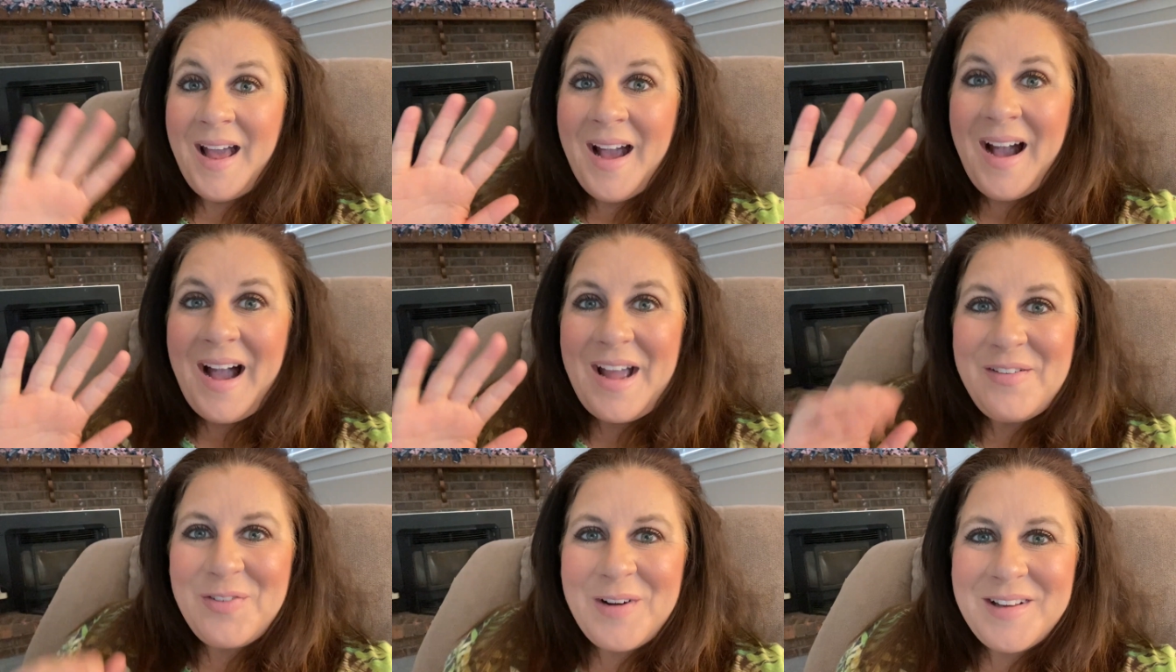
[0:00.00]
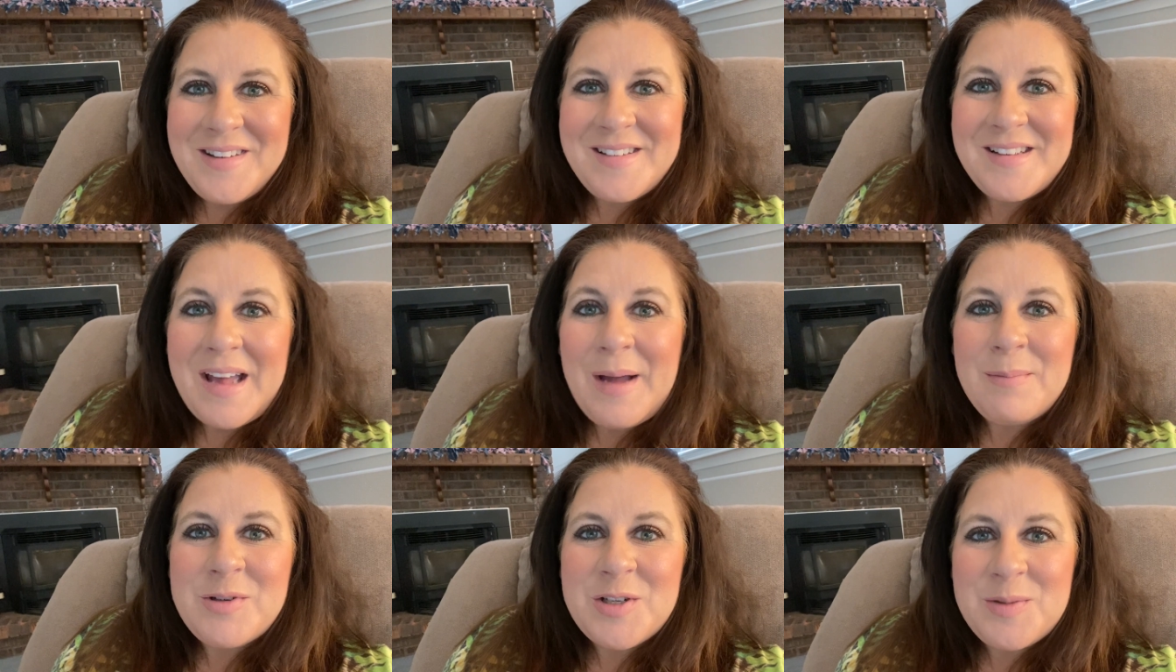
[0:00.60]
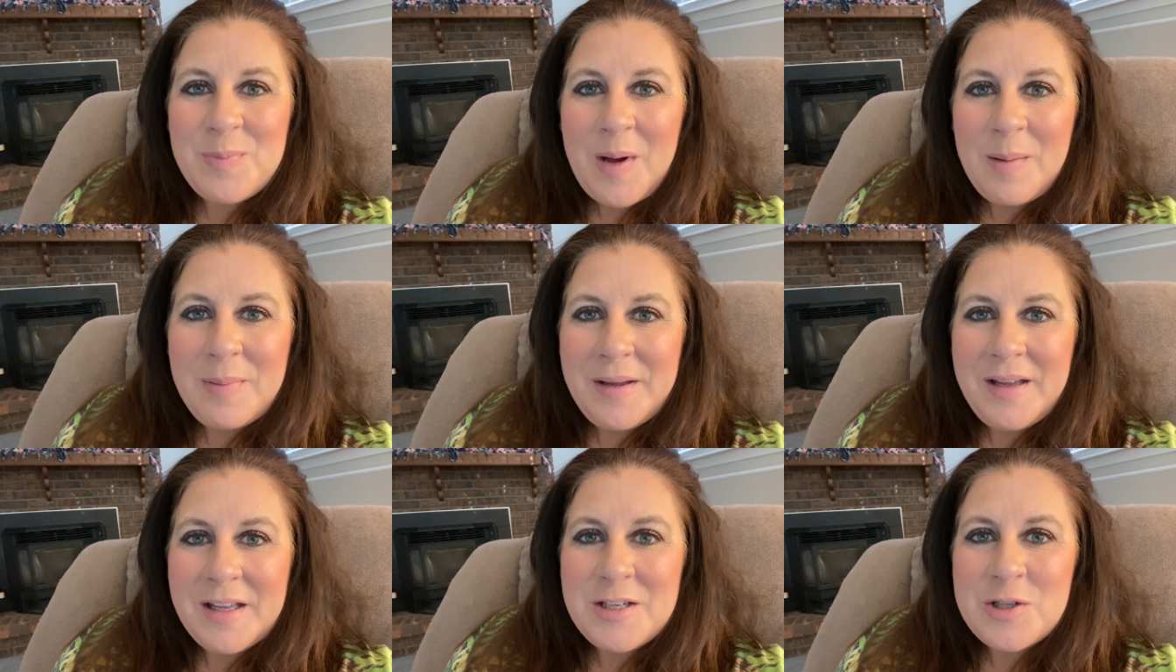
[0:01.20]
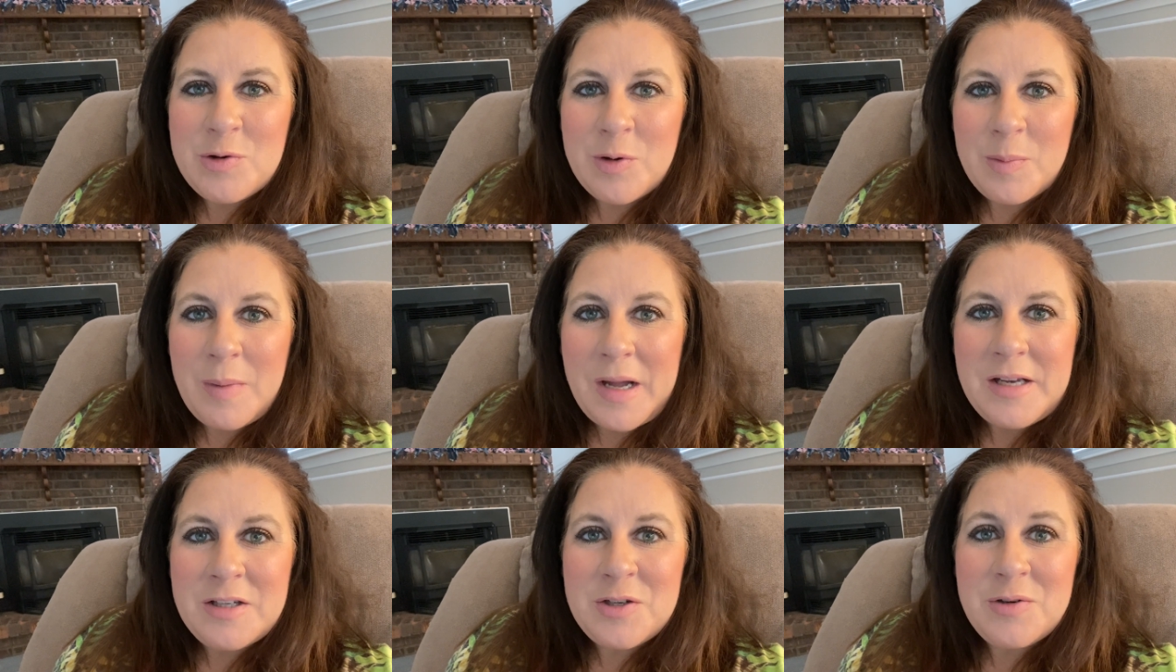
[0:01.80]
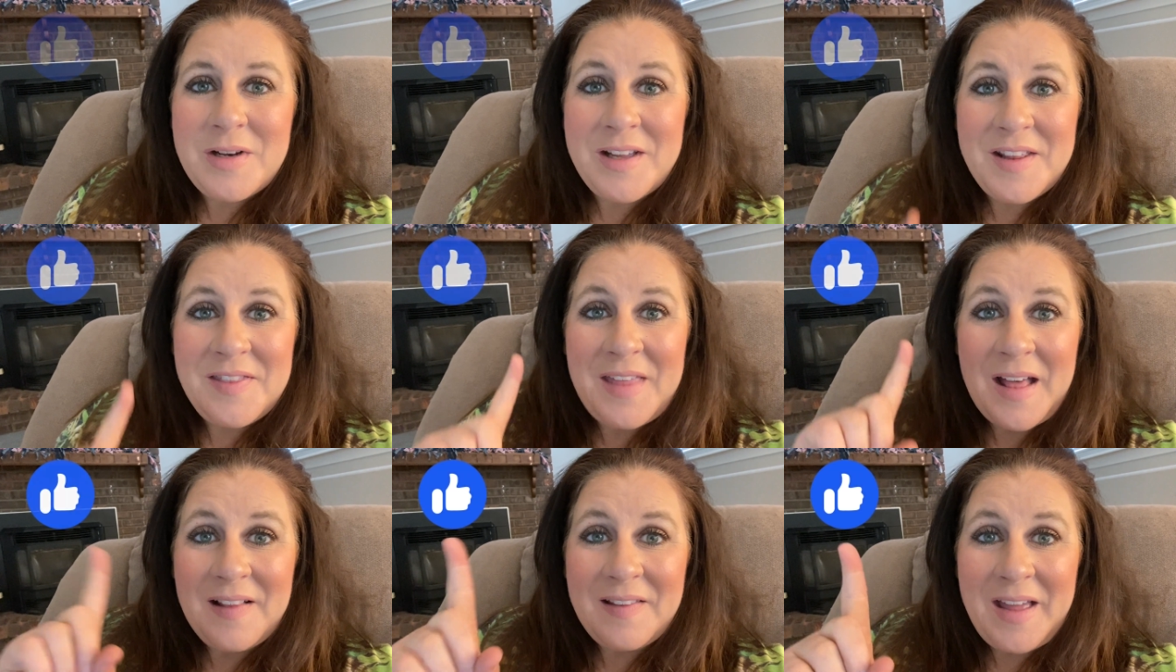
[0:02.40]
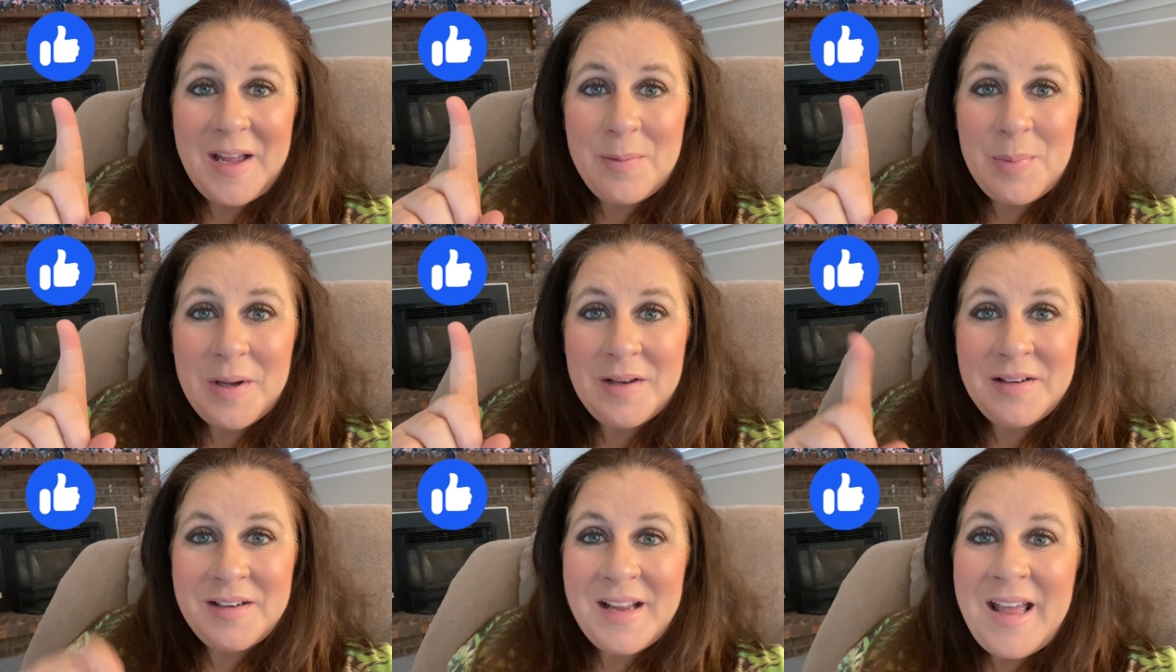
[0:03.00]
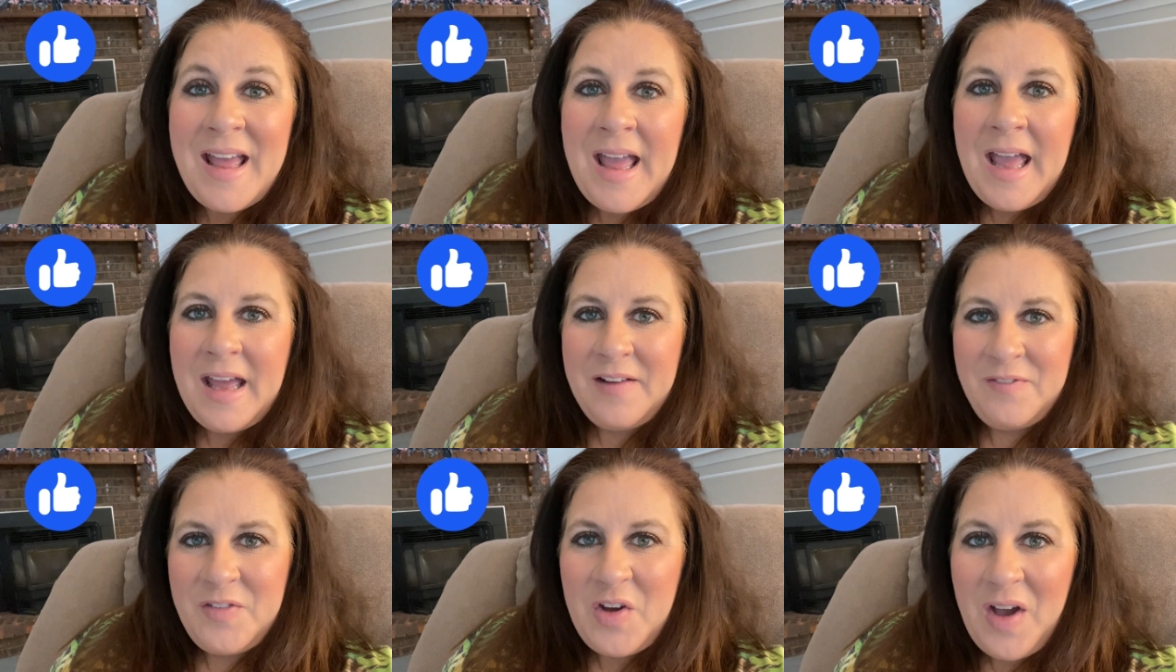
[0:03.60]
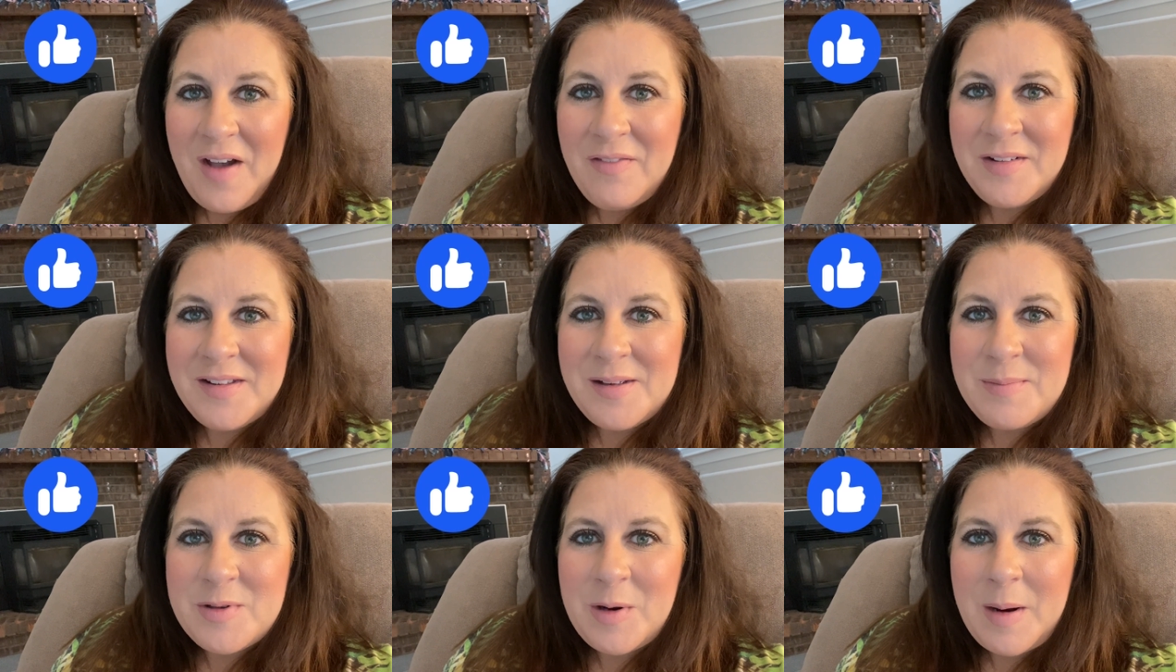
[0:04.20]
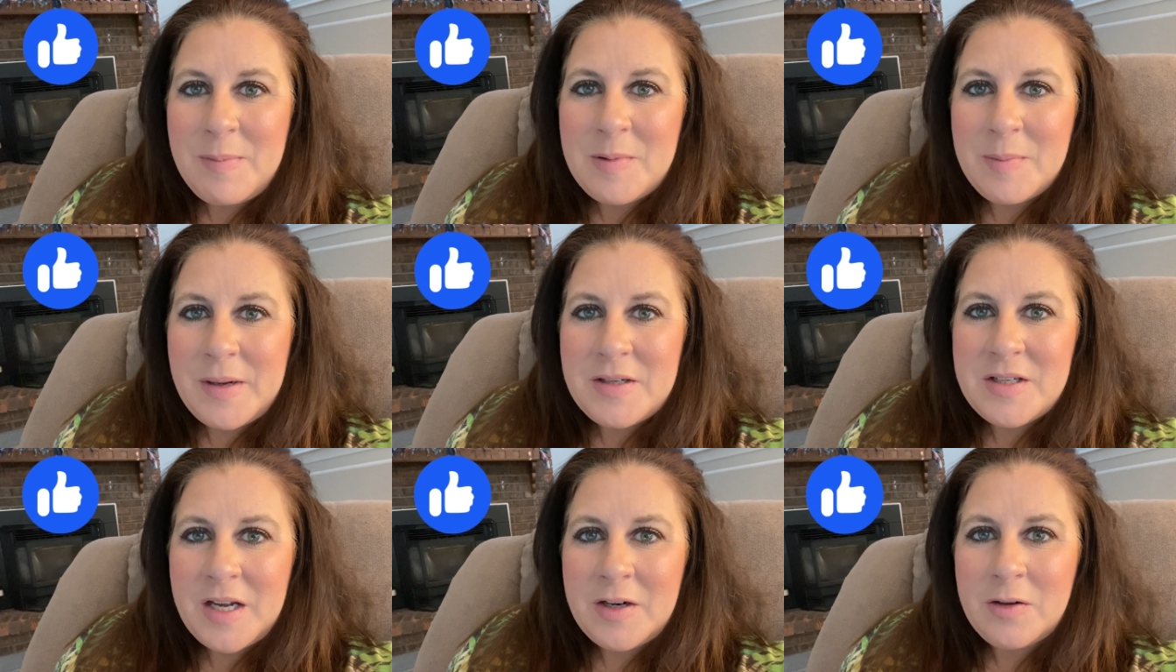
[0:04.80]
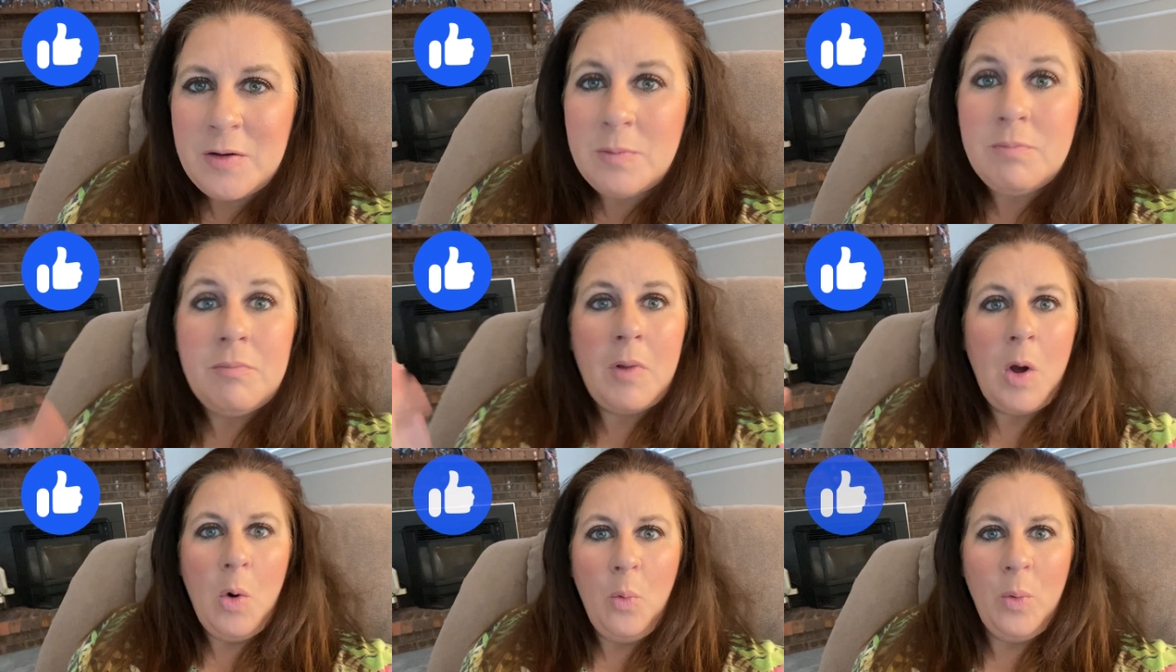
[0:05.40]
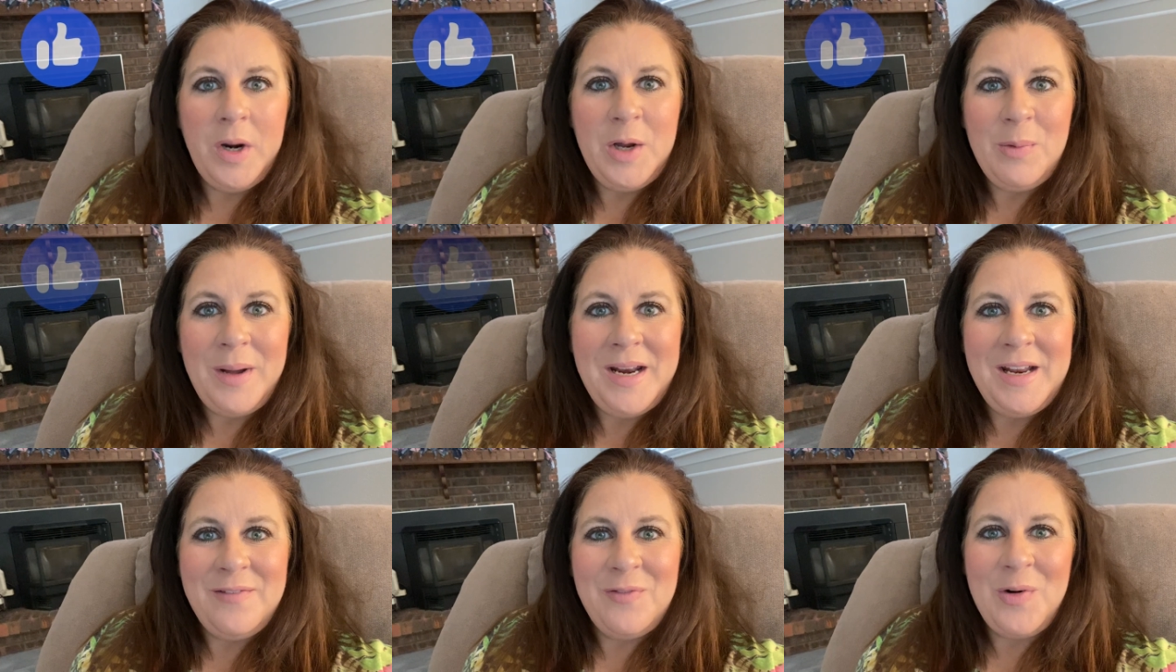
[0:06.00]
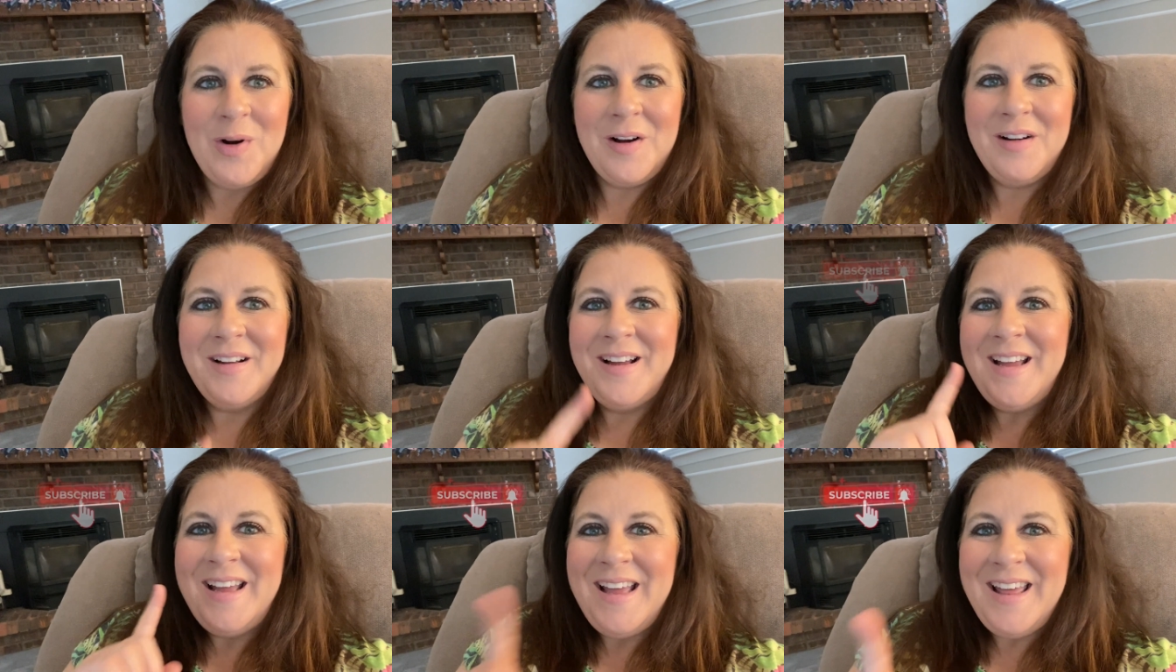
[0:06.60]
Hi friends, I'm just popping in to remind you to hit that like button and if you haven't subscribed to my channel, what are you waiting for?